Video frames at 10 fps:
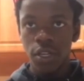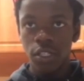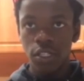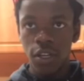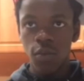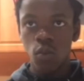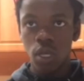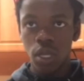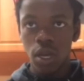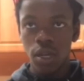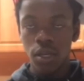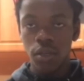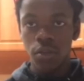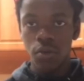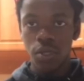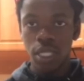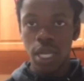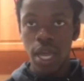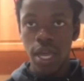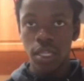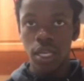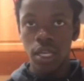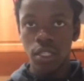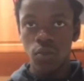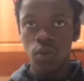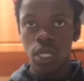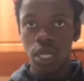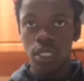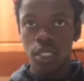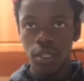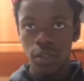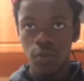John Wheelock, who is Eleazar Wheelock's son,